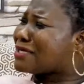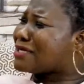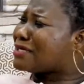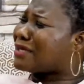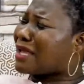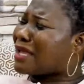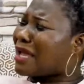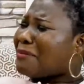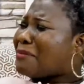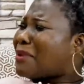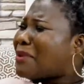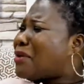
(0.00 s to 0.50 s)
in
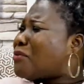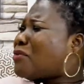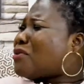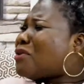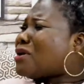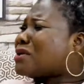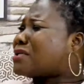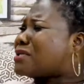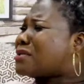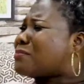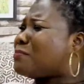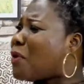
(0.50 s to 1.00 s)
time, it
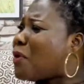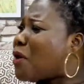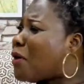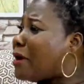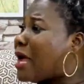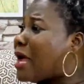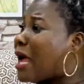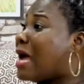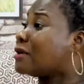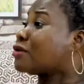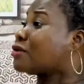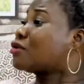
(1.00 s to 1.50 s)
was
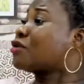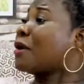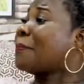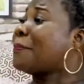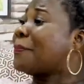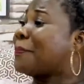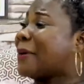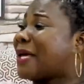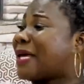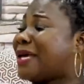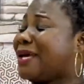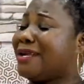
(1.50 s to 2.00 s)
boring. I
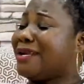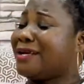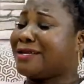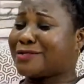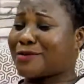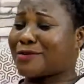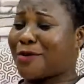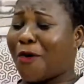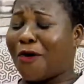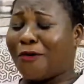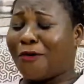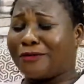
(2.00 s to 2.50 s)
stopped picking
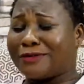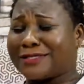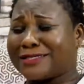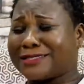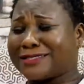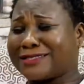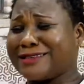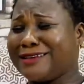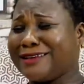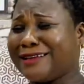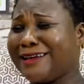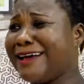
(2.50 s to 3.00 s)
his calls.
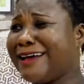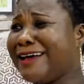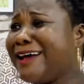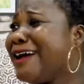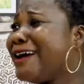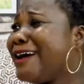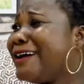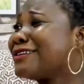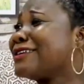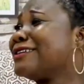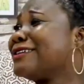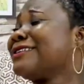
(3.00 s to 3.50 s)

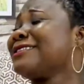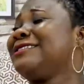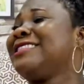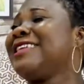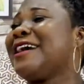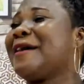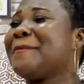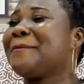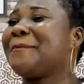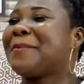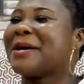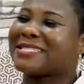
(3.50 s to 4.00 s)

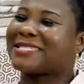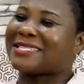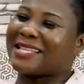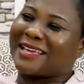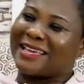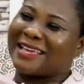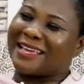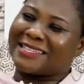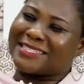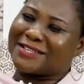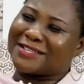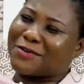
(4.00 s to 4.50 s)
Then
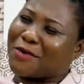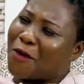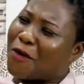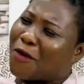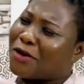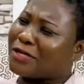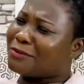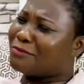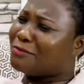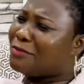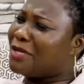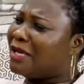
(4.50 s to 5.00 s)
Pastor Getty
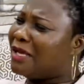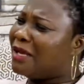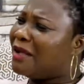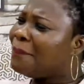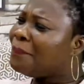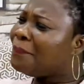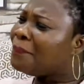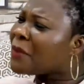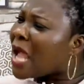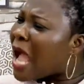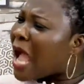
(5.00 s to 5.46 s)
called me.